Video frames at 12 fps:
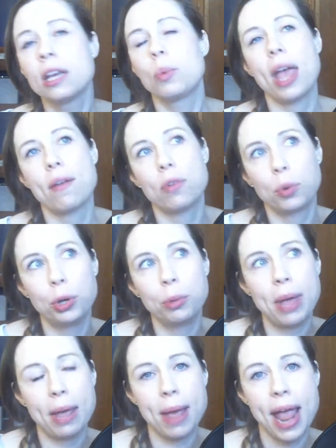We have a room
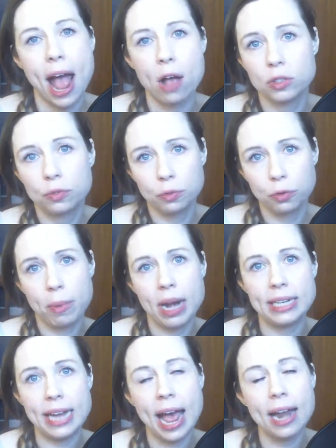in my house for my
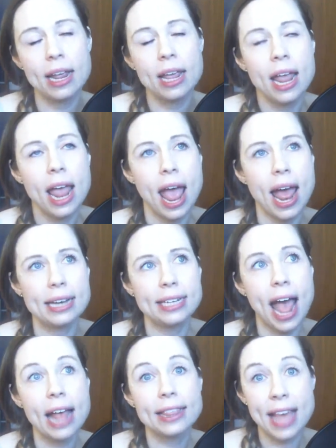dad. And
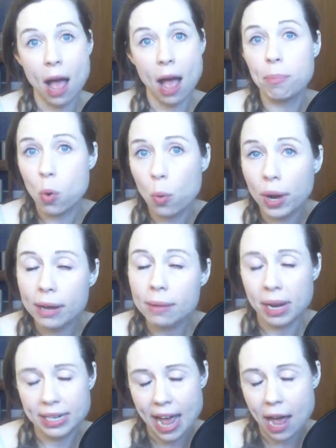at that point,
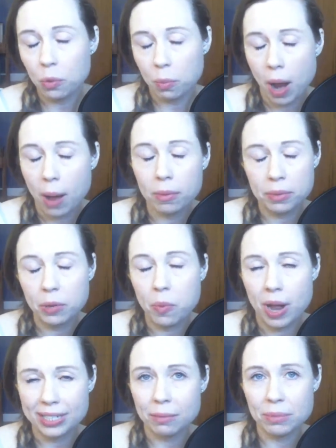my dad will probably
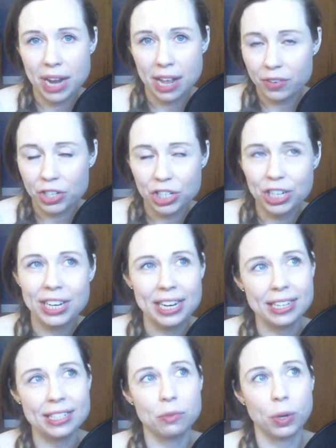want some television.
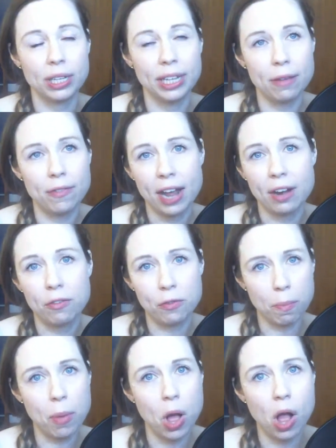He's really a fan of
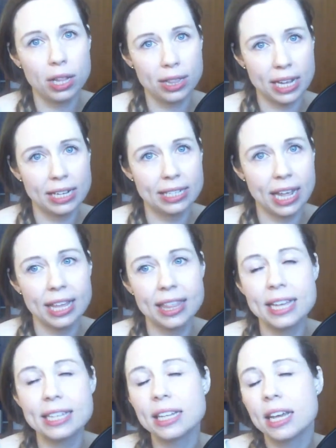football and things like
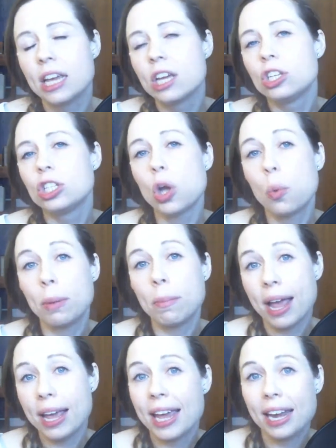this. So we
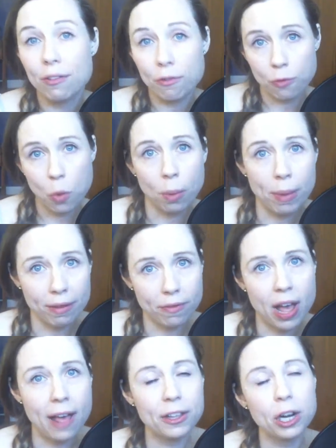might get it for my
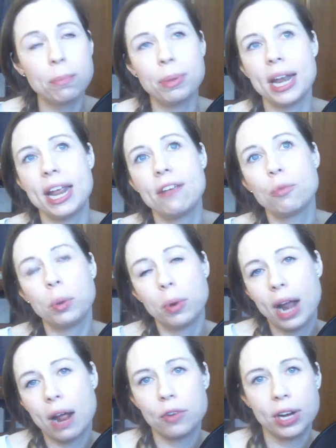father. But if we were
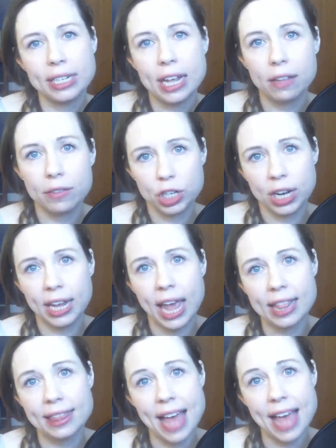to ever get television
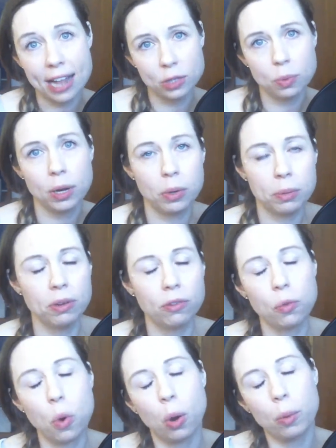again, that's what it would be
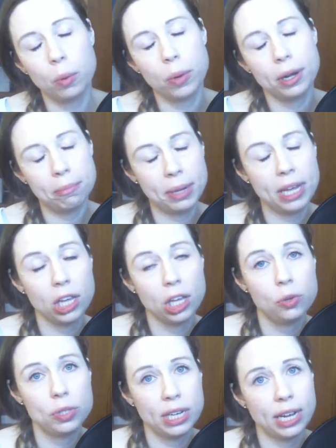for. We wouldn't be
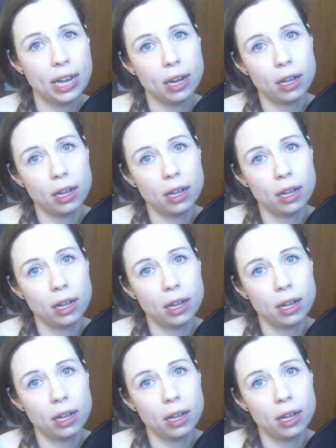using it